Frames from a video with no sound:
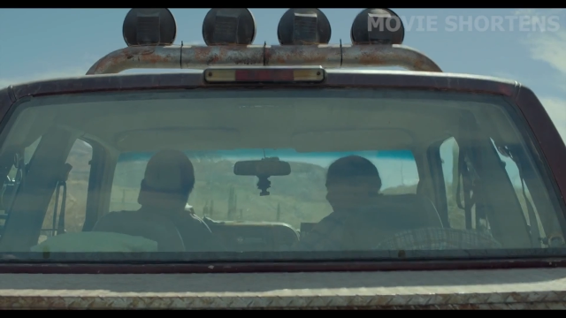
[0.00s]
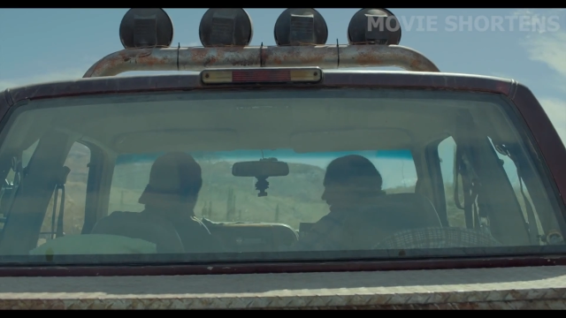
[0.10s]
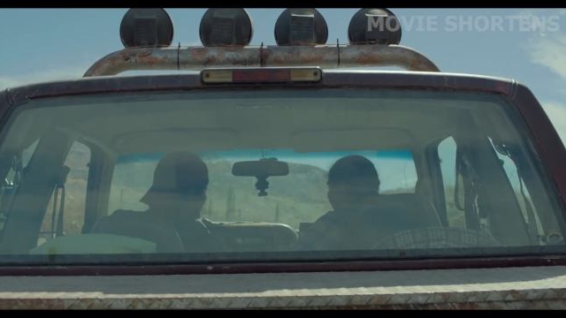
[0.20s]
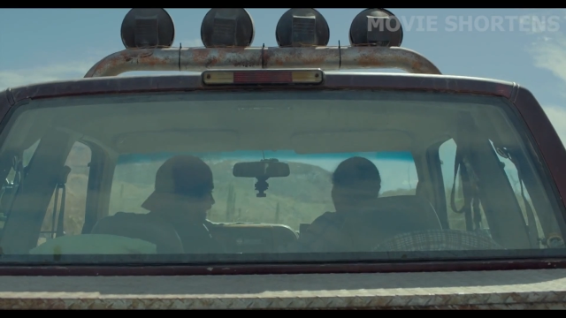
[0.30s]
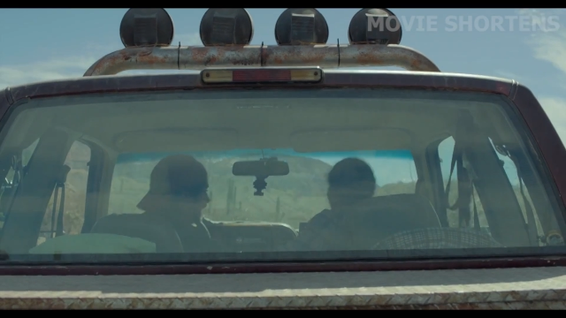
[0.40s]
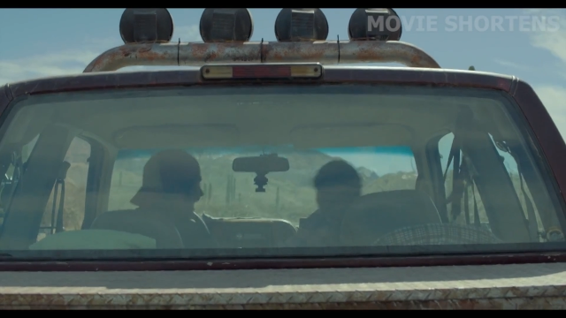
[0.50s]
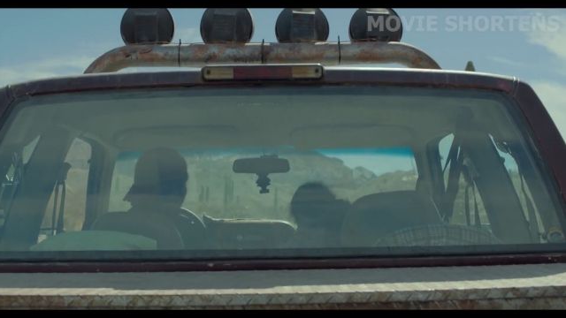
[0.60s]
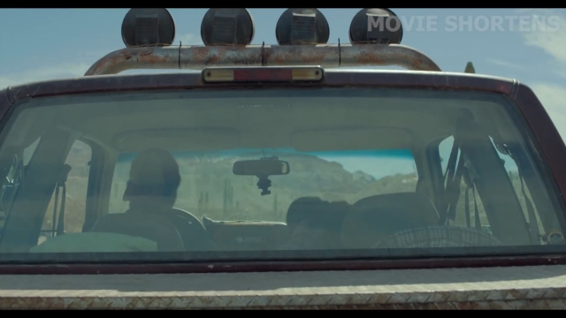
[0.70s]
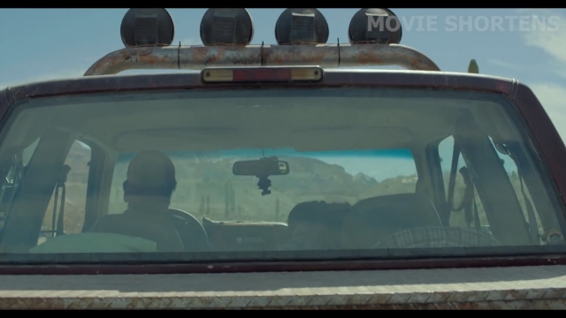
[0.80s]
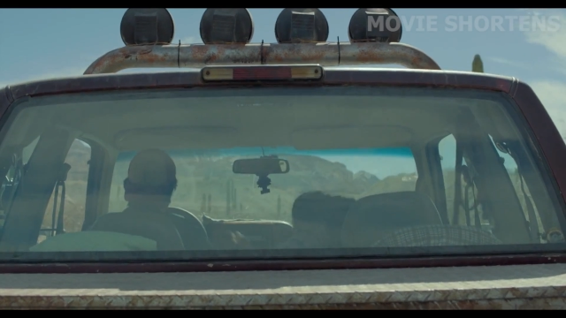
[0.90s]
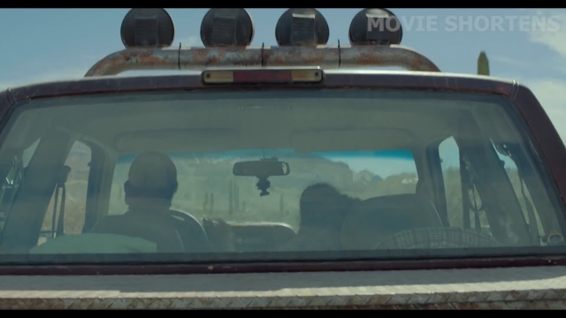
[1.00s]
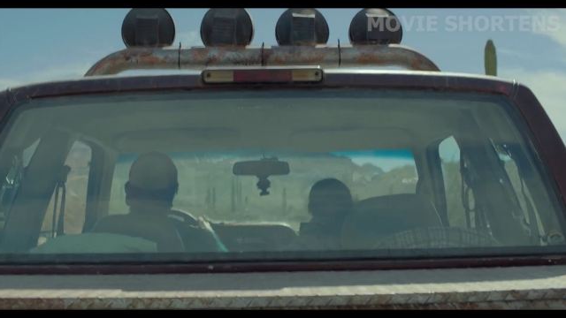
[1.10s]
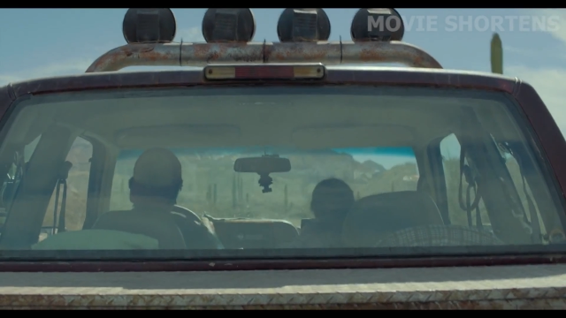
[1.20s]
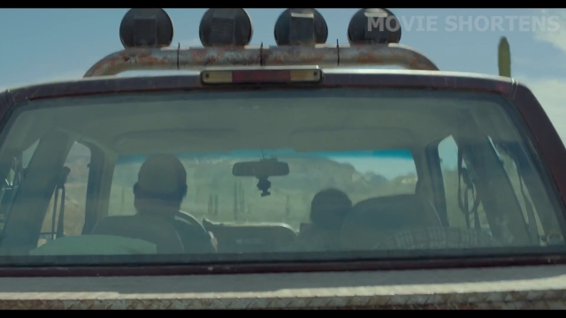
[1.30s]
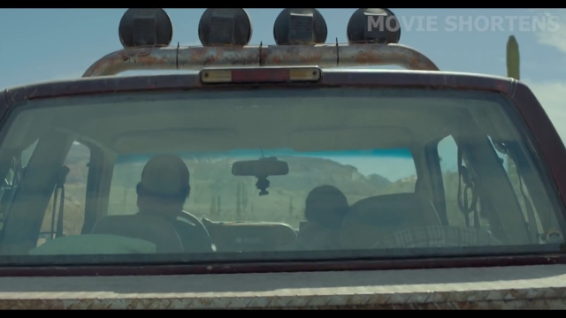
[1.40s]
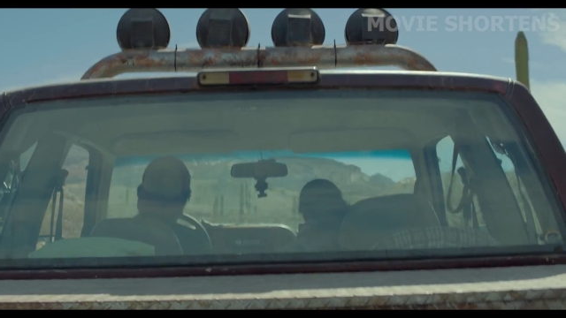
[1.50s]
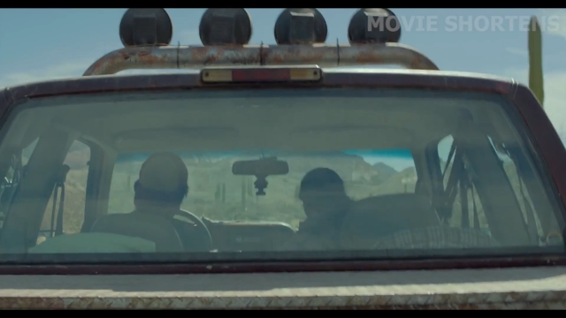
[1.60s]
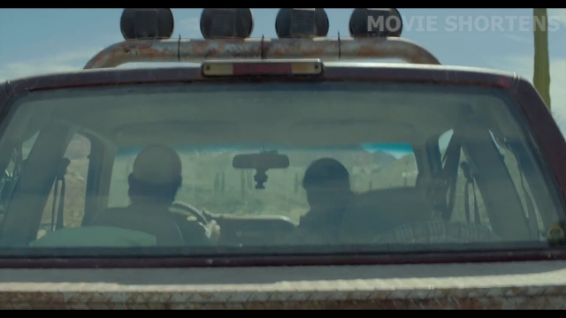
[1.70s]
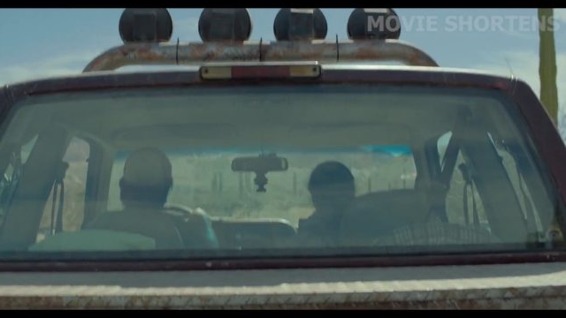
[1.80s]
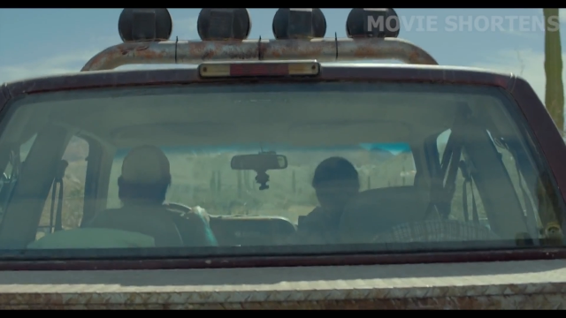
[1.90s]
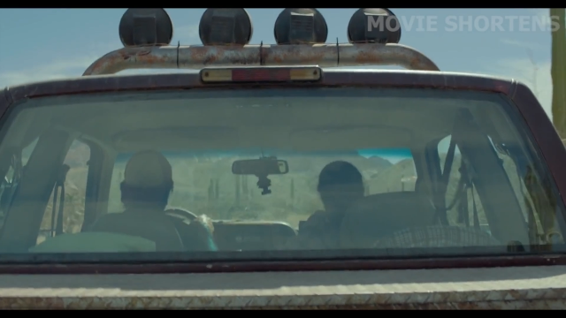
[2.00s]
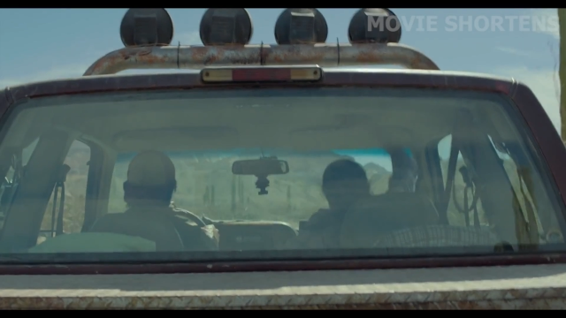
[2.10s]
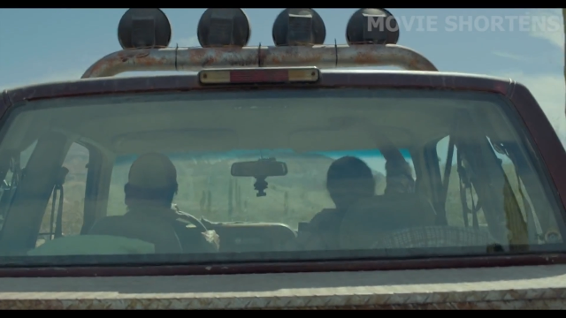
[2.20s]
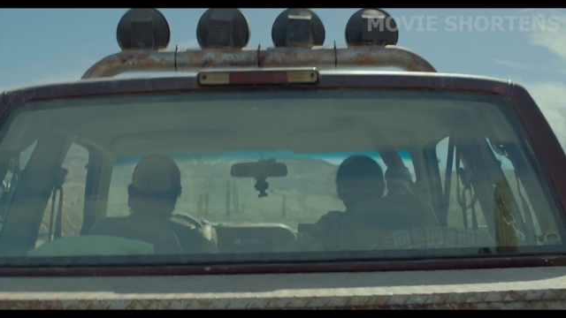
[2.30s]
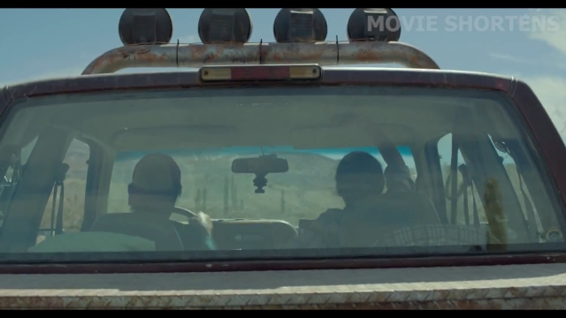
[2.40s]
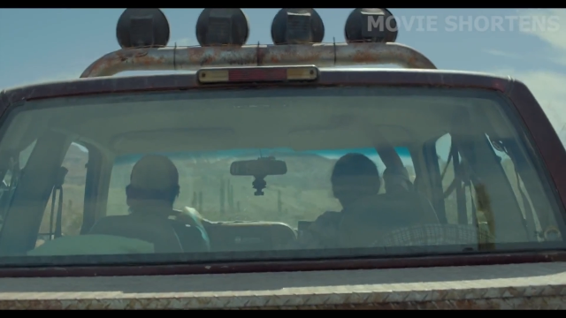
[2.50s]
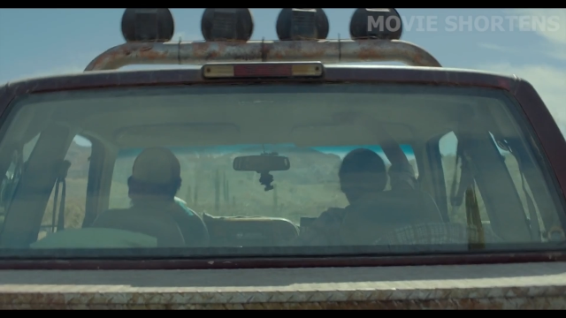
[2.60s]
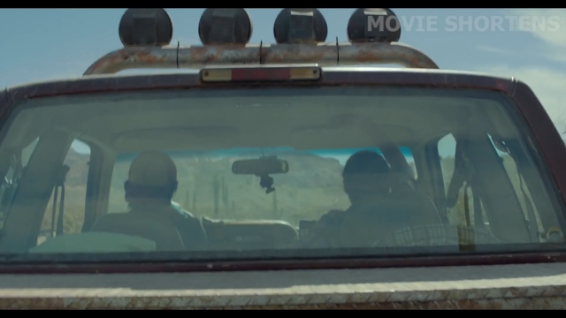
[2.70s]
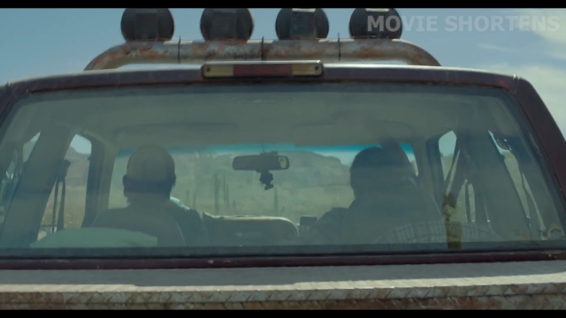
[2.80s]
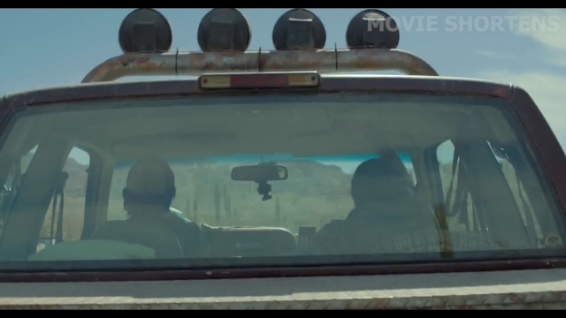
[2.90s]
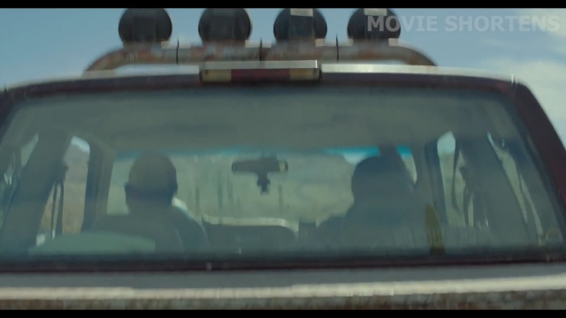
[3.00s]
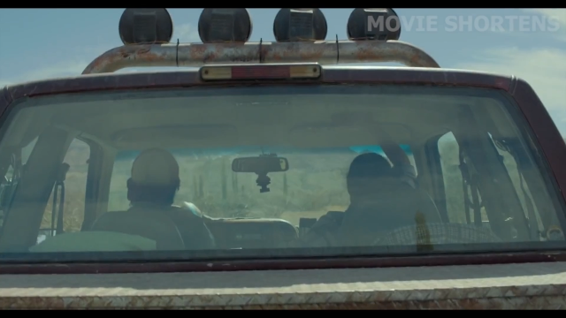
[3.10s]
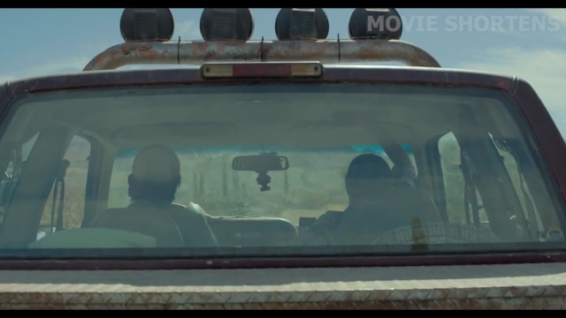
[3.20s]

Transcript: Nobody's mouth can be seen.